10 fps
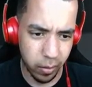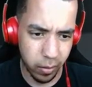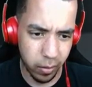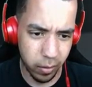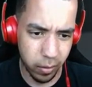
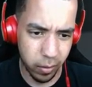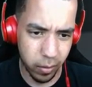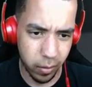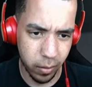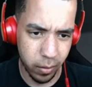
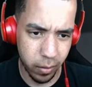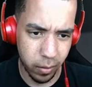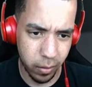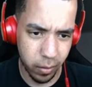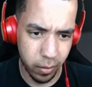
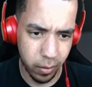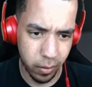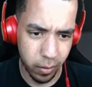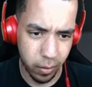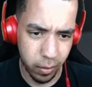
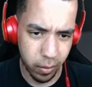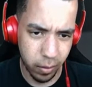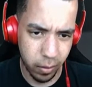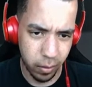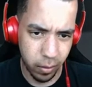
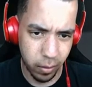No one is speaking in this clip.